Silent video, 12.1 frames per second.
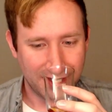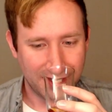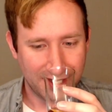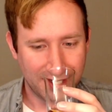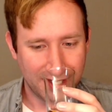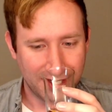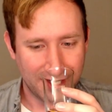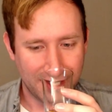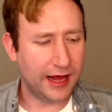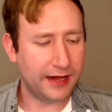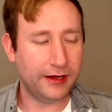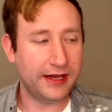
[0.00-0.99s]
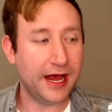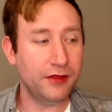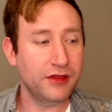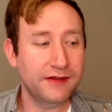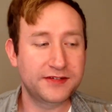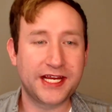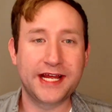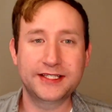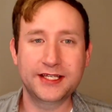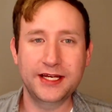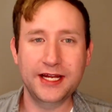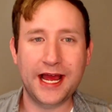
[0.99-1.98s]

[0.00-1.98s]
Yeah, now that I've tasted it,